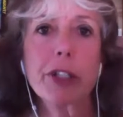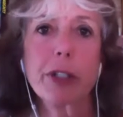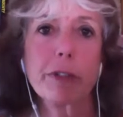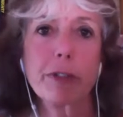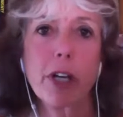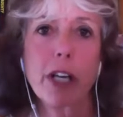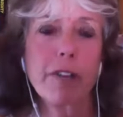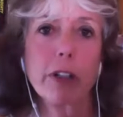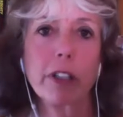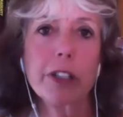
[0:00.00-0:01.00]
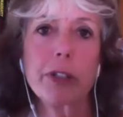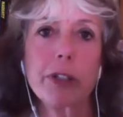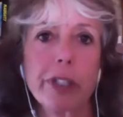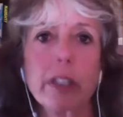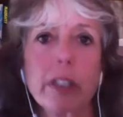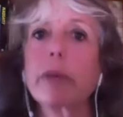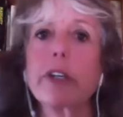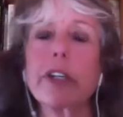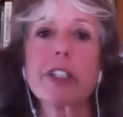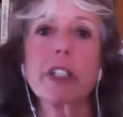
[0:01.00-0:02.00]
And so for all of our listeners on
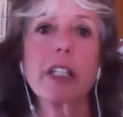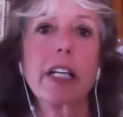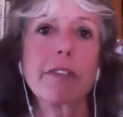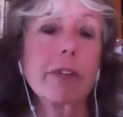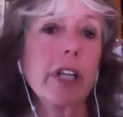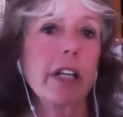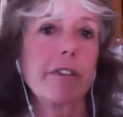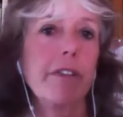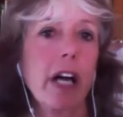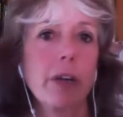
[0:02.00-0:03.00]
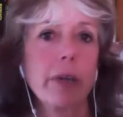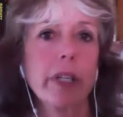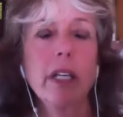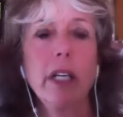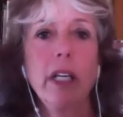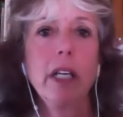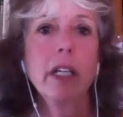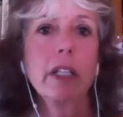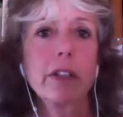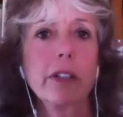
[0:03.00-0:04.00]
Literary Salon, if you're not following
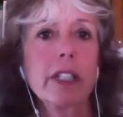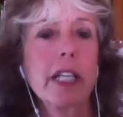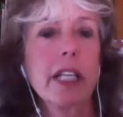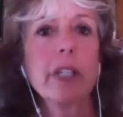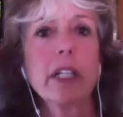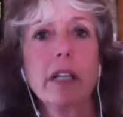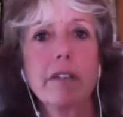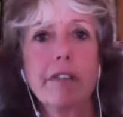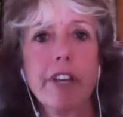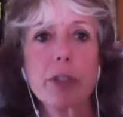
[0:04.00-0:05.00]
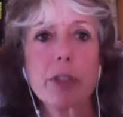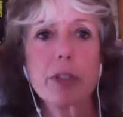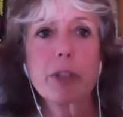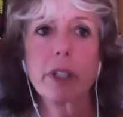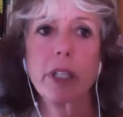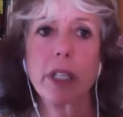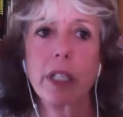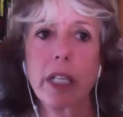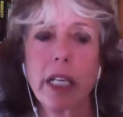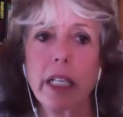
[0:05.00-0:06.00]
Claire Lazebnik on Facebook
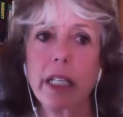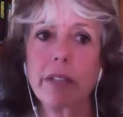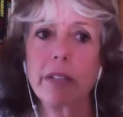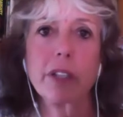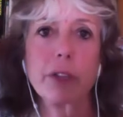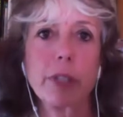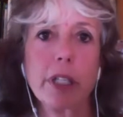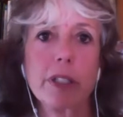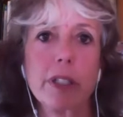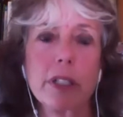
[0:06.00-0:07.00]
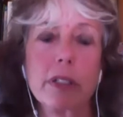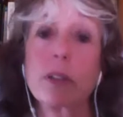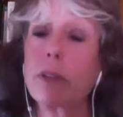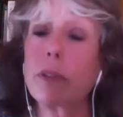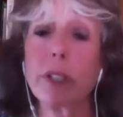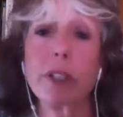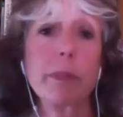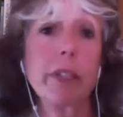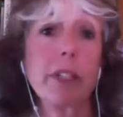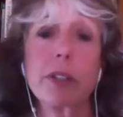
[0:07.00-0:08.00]
and any of the other places, Goodreads,
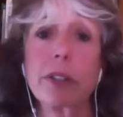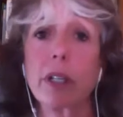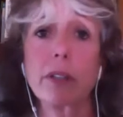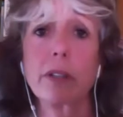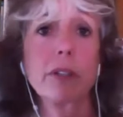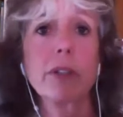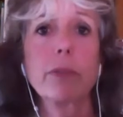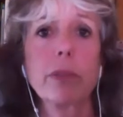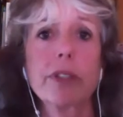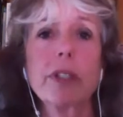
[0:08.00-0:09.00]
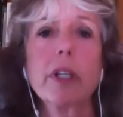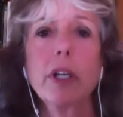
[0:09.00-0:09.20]
man, she's all over Goodreads.